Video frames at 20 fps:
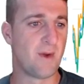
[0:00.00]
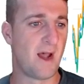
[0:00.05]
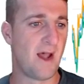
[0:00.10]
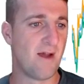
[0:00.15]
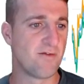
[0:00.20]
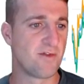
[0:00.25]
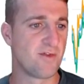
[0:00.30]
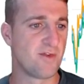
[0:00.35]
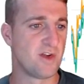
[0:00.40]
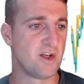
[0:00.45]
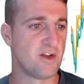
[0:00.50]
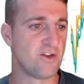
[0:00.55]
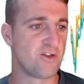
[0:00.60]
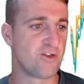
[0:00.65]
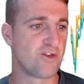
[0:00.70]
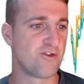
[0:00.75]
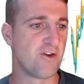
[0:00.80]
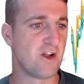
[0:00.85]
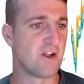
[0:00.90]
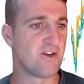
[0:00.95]
Everything is
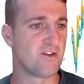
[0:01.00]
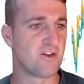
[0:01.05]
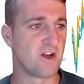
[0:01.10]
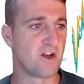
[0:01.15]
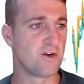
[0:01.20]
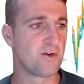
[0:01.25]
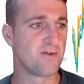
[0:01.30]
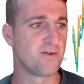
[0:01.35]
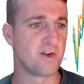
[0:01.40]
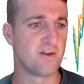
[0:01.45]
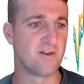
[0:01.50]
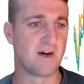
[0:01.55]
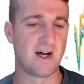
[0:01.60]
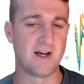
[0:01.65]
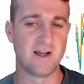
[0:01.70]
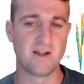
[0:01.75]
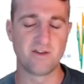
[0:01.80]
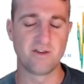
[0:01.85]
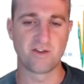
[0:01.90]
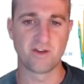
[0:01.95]
traced, and I do think
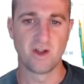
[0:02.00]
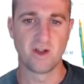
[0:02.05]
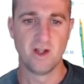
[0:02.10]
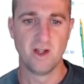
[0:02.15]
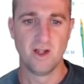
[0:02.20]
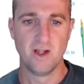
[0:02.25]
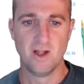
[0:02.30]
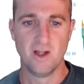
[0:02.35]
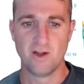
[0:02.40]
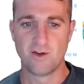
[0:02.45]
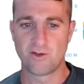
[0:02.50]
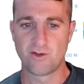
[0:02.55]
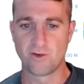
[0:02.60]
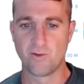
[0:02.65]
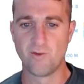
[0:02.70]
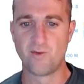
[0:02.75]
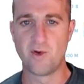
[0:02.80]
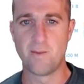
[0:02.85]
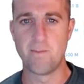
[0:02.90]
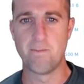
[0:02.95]
that is
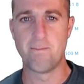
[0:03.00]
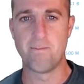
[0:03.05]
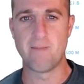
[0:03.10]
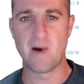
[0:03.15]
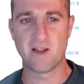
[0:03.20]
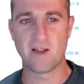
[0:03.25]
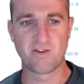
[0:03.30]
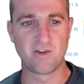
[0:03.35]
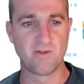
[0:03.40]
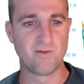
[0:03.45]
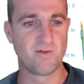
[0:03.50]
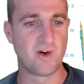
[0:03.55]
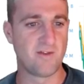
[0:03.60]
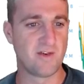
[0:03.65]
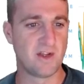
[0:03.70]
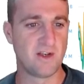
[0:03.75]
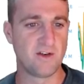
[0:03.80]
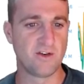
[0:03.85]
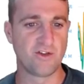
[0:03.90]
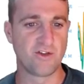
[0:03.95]
something massive that
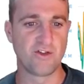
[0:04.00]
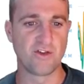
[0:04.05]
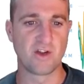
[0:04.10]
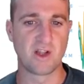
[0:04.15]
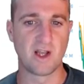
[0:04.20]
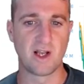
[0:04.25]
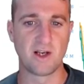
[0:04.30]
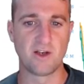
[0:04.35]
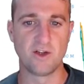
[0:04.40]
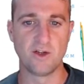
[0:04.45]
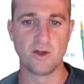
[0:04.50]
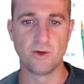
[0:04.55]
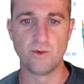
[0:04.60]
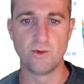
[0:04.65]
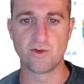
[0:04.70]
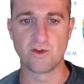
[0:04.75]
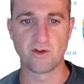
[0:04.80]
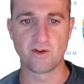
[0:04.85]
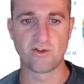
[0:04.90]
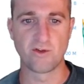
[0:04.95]
the industry can
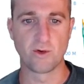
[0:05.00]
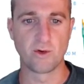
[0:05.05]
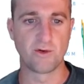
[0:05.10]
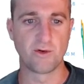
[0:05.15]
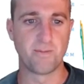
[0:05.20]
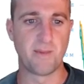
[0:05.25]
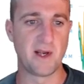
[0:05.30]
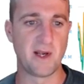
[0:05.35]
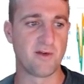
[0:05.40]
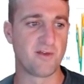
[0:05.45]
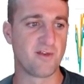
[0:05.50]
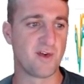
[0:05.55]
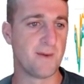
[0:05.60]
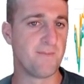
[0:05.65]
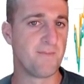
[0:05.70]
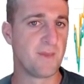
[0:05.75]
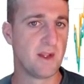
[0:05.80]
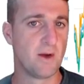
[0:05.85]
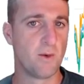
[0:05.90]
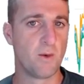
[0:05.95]
use it to its
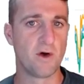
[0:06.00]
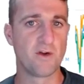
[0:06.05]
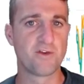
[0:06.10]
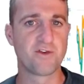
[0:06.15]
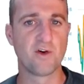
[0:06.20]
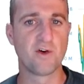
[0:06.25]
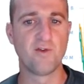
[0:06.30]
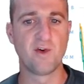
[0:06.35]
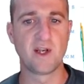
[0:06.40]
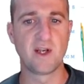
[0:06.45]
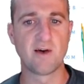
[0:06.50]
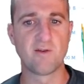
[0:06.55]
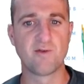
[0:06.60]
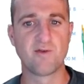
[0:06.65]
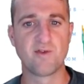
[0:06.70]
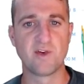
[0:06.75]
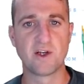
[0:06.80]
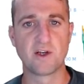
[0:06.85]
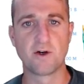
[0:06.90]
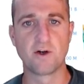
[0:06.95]
benefit. We also then have
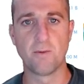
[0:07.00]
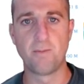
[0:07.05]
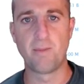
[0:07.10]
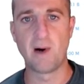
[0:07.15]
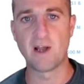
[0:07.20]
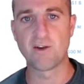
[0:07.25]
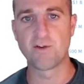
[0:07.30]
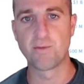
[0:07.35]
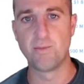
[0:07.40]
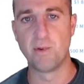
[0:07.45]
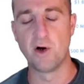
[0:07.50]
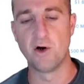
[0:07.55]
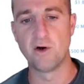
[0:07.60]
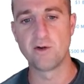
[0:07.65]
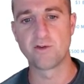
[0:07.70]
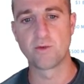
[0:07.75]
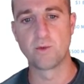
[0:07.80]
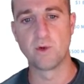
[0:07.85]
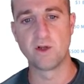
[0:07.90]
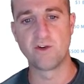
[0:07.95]
vehicle
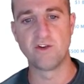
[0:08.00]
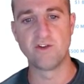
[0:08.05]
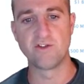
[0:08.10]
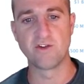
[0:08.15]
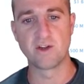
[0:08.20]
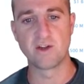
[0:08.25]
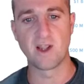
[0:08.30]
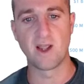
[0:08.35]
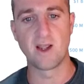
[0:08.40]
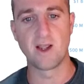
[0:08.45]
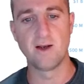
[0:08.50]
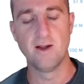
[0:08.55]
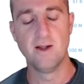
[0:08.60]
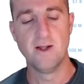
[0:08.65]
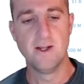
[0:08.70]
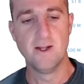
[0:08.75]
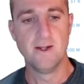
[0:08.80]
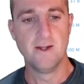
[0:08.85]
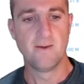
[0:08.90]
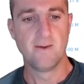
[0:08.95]
passports, which is again
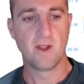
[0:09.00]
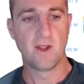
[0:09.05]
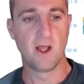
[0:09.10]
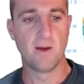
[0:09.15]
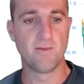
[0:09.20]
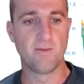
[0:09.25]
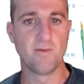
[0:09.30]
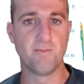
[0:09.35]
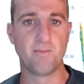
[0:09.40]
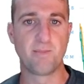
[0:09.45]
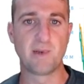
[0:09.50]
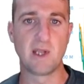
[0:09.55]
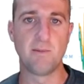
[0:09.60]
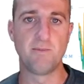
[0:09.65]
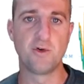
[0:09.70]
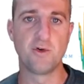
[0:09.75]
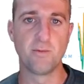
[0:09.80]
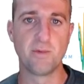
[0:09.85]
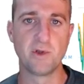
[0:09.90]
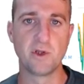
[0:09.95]

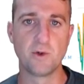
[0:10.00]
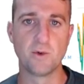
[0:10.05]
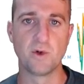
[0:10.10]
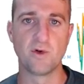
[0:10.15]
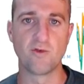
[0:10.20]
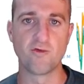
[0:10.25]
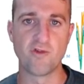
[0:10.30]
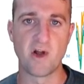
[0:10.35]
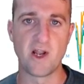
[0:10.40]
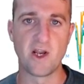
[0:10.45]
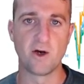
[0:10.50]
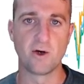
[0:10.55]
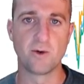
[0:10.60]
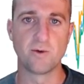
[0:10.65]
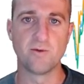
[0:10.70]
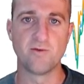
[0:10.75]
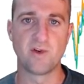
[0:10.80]
BMW and Renault.